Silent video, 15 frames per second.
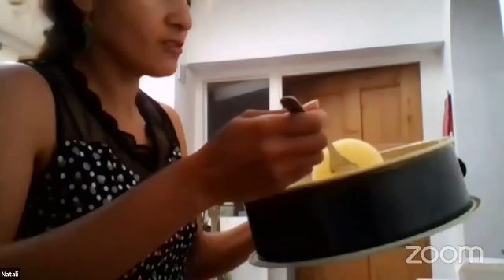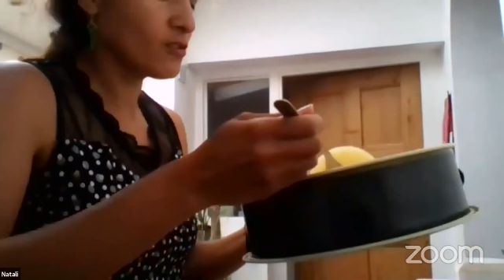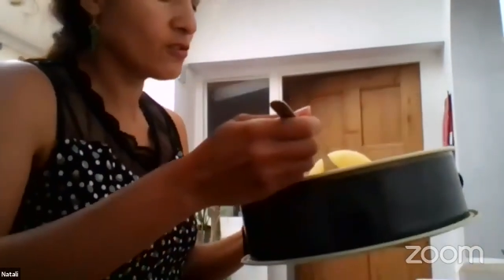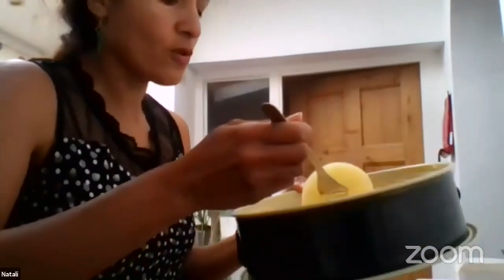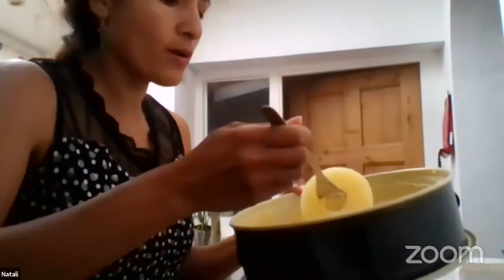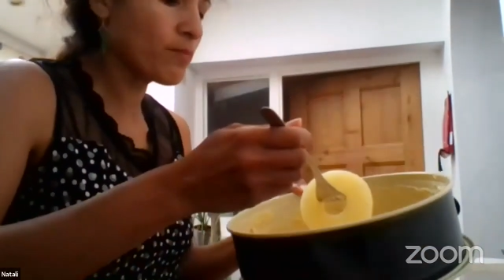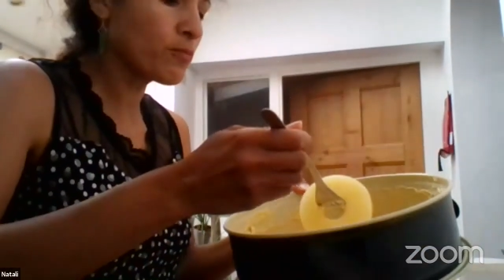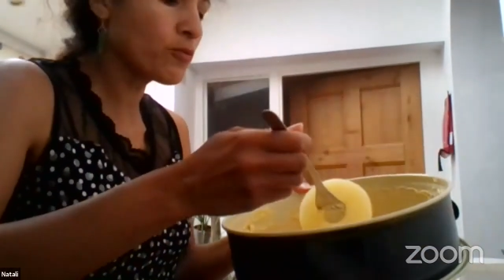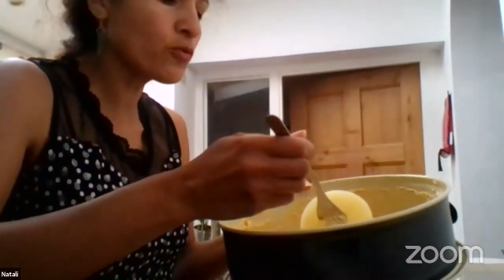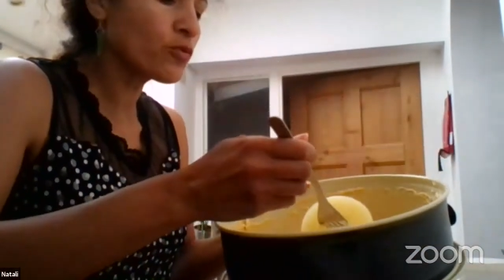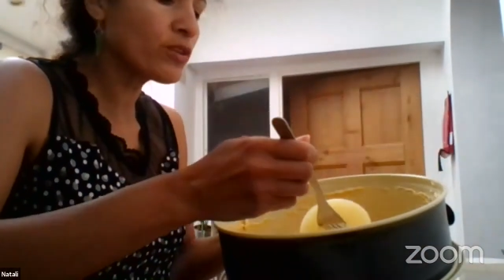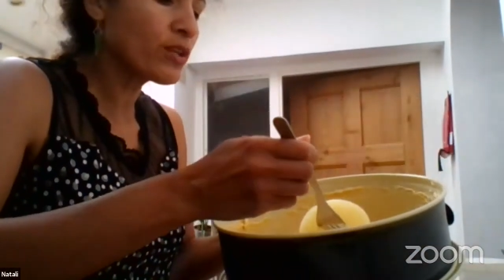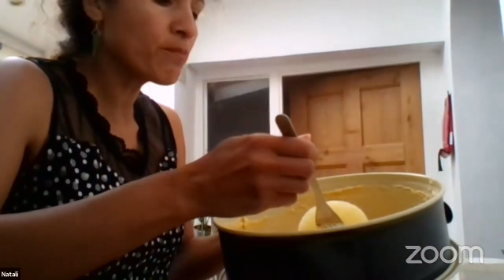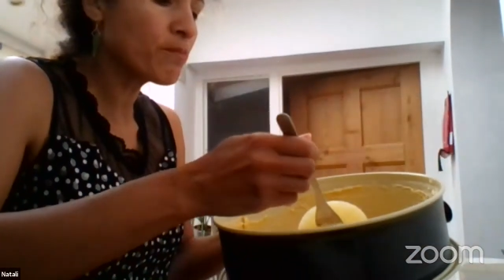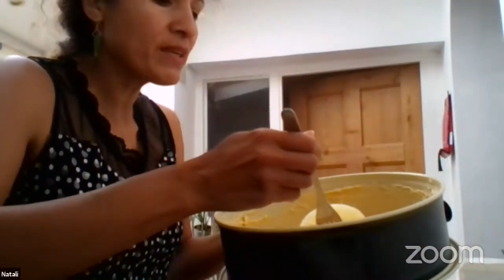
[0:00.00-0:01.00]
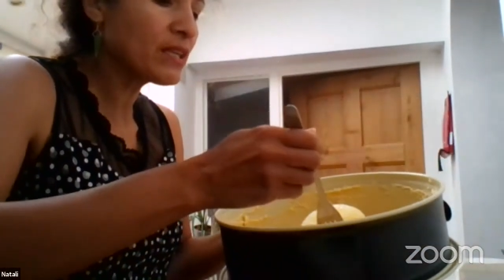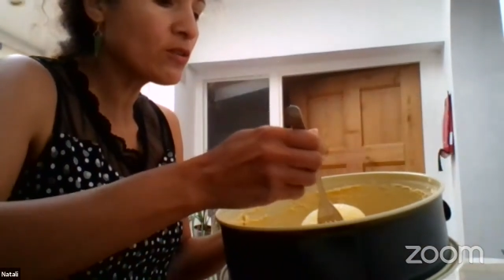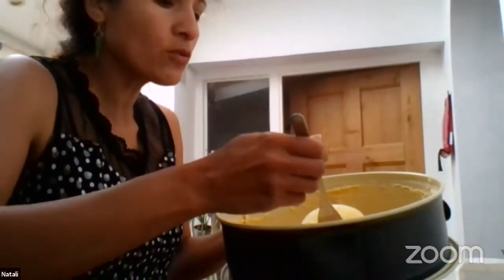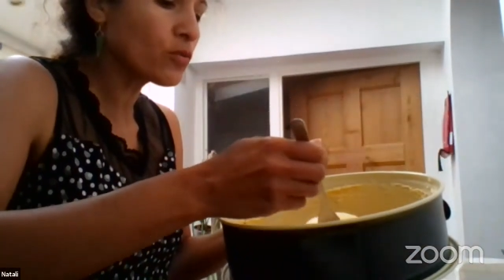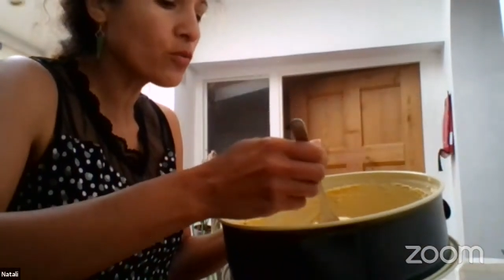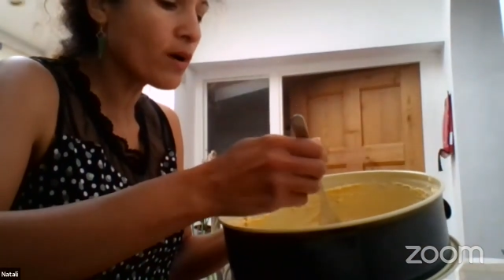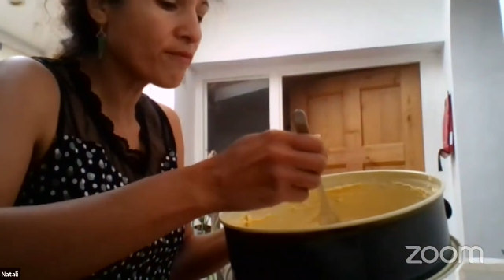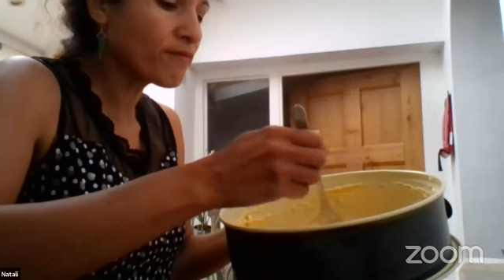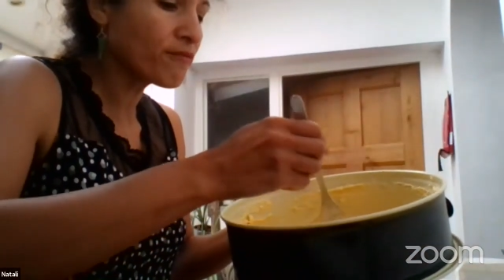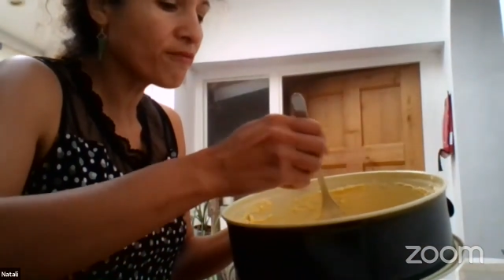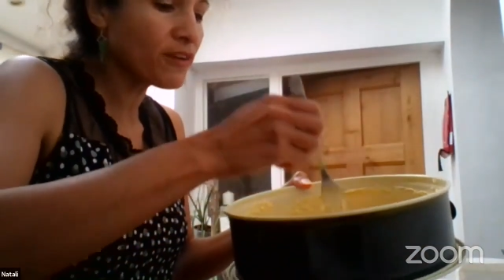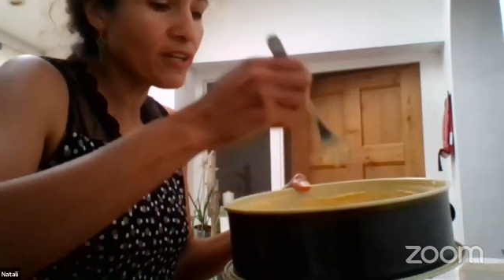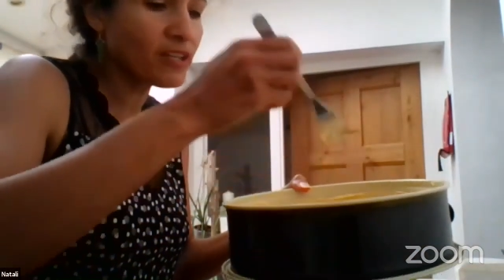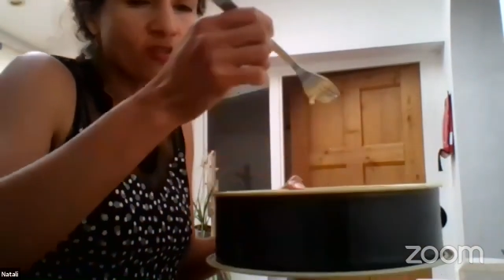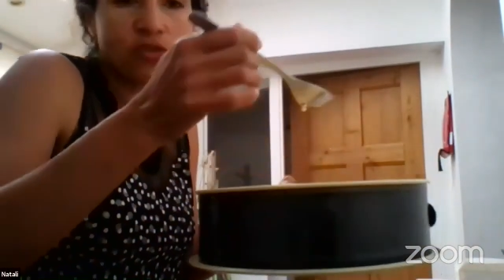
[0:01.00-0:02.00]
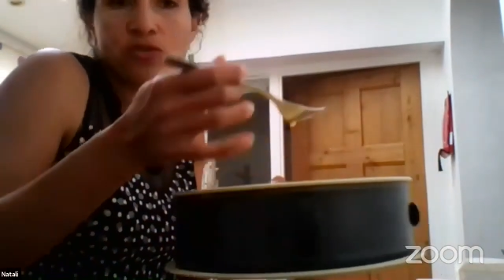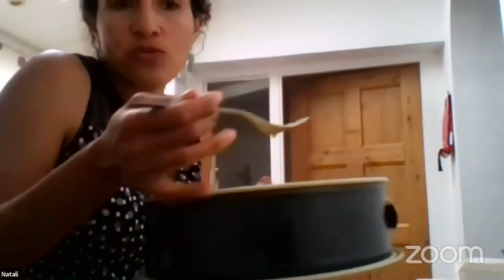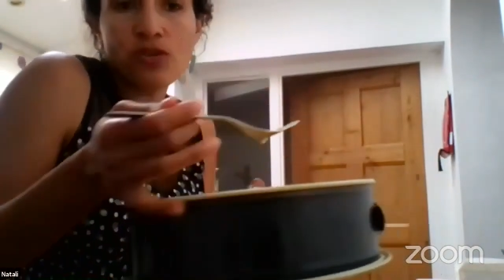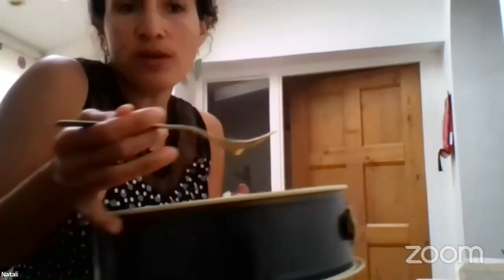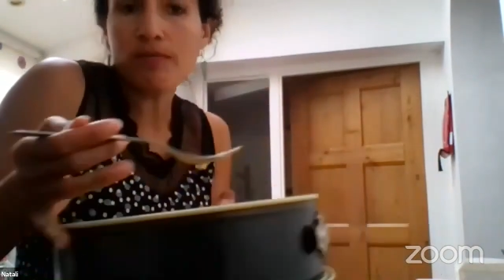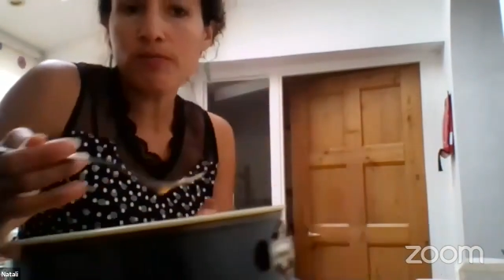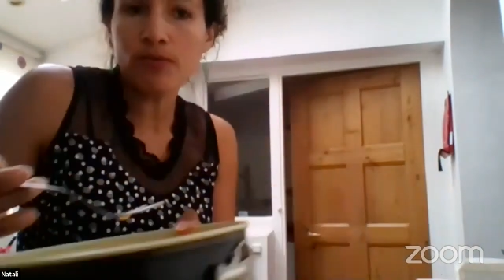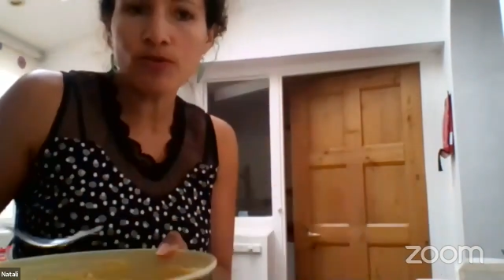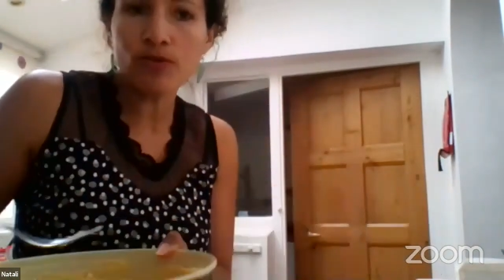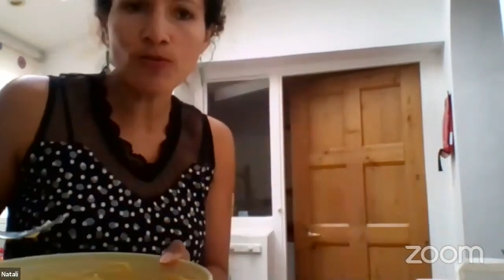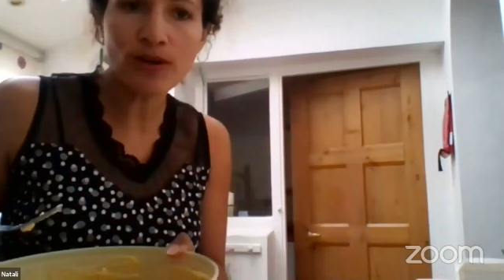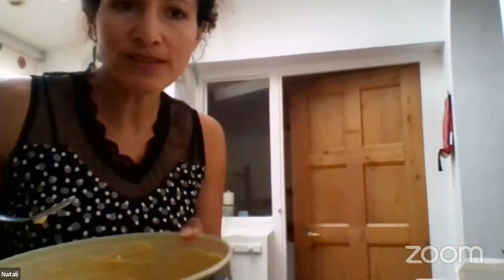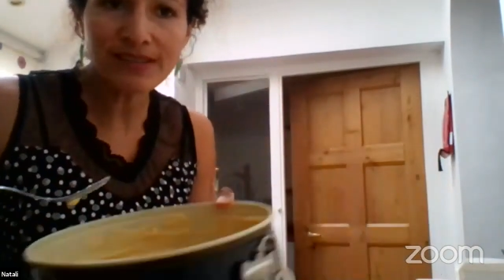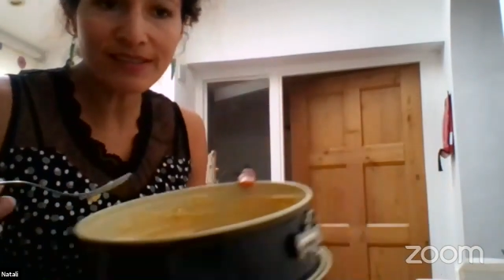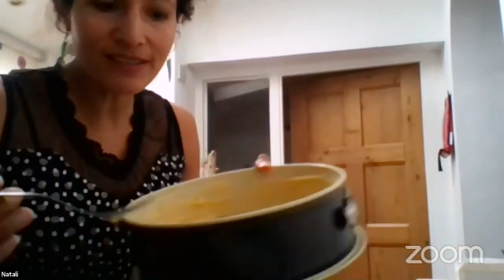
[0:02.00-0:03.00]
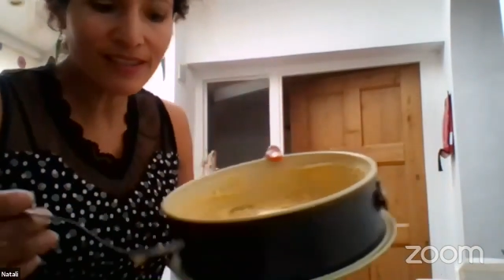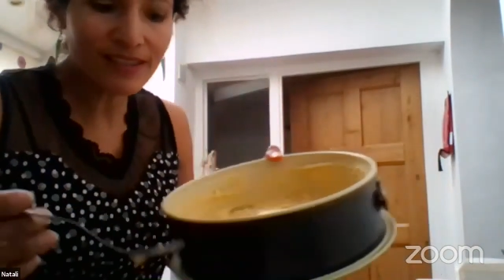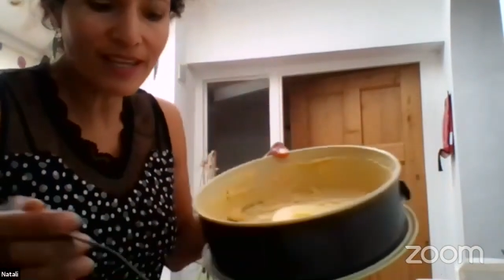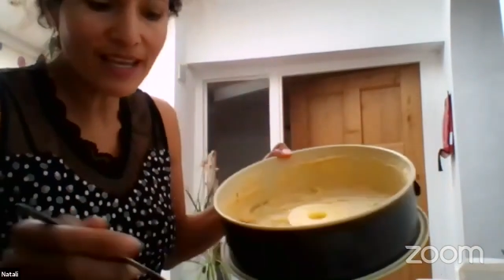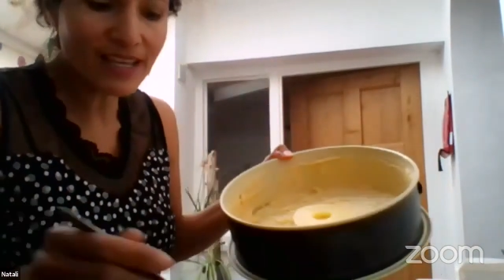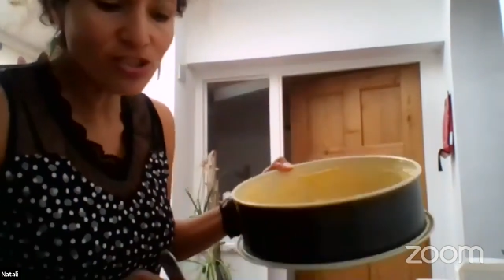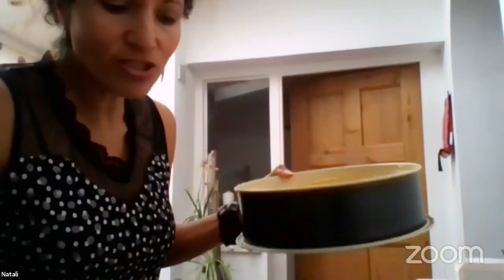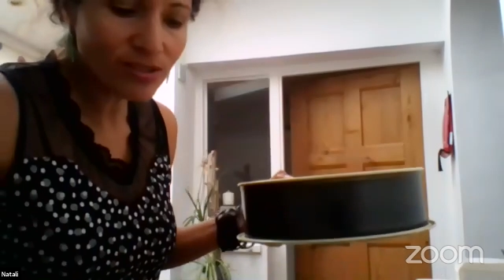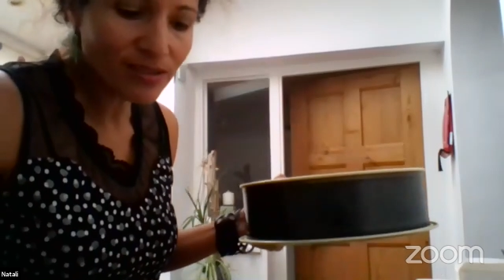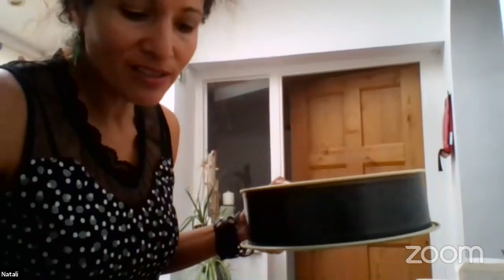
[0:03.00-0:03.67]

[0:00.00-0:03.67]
So I put the middle one first, so you can put the ones in the edge,